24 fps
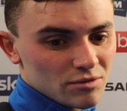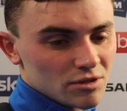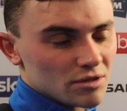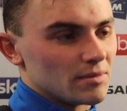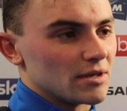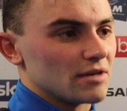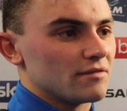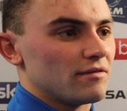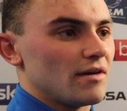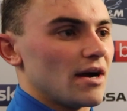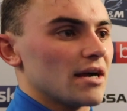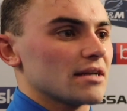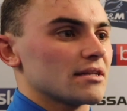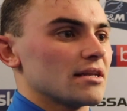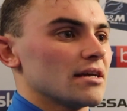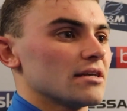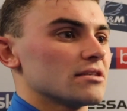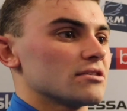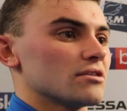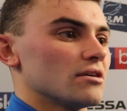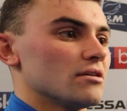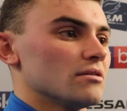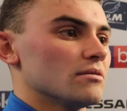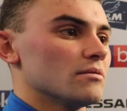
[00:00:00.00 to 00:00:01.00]
was a big factor,
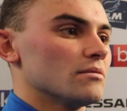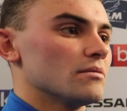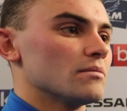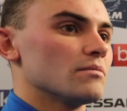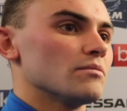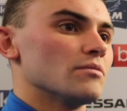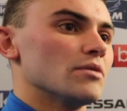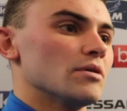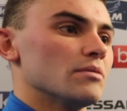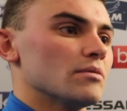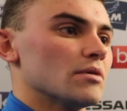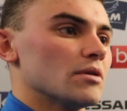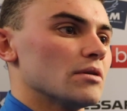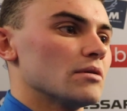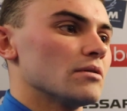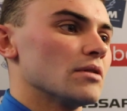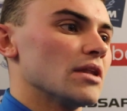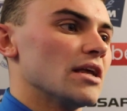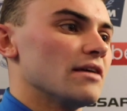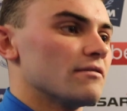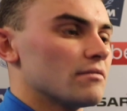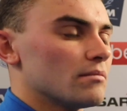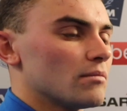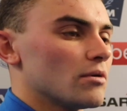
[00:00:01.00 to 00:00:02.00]
so we were
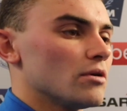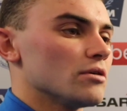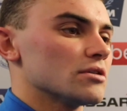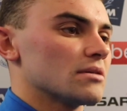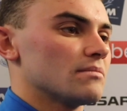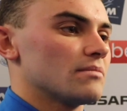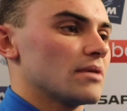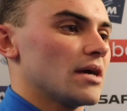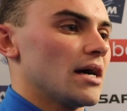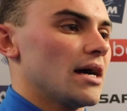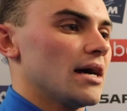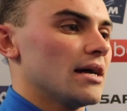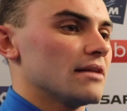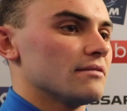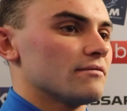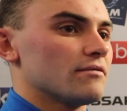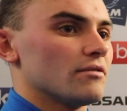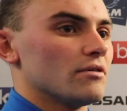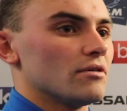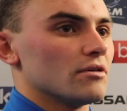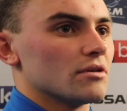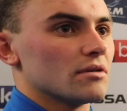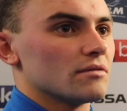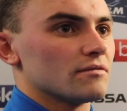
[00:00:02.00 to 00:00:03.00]
leaving balls in behind
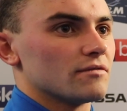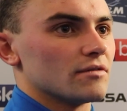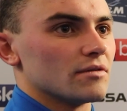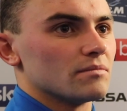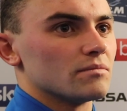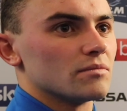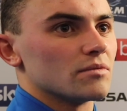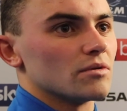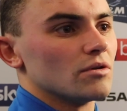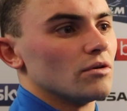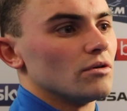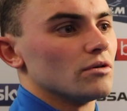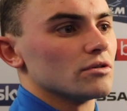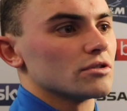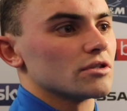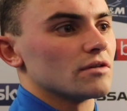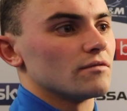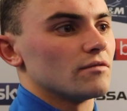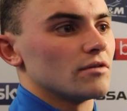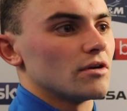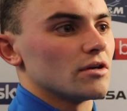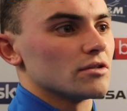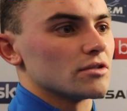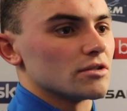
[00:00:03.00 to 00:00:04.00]
for Norris to
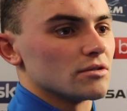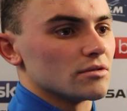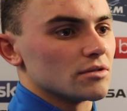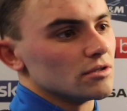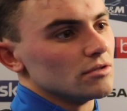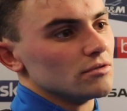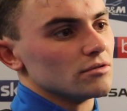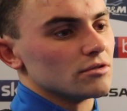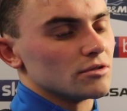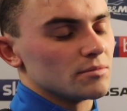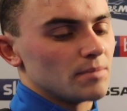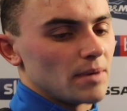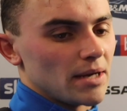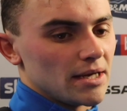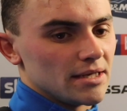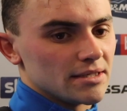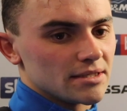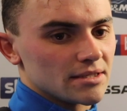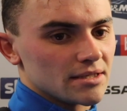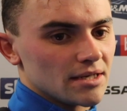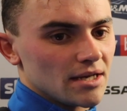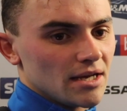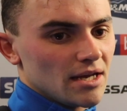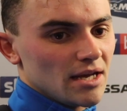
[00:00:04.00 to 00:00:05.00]
run onto, could use his
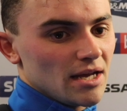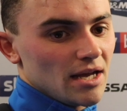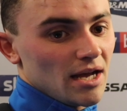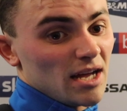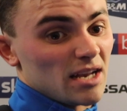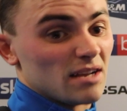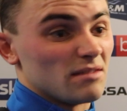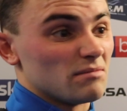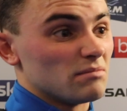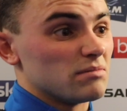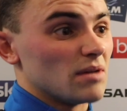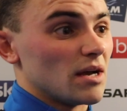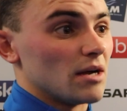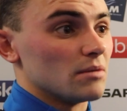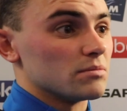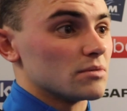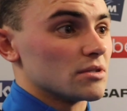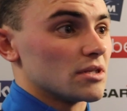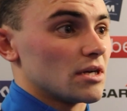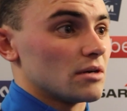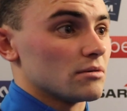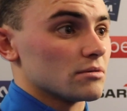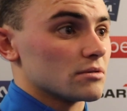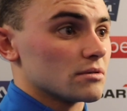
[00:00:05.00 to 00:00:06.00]
pace, and it helped
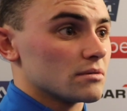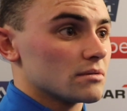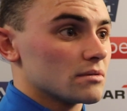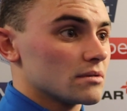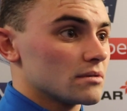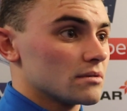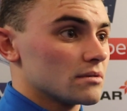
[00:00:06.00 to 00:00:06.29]
us out.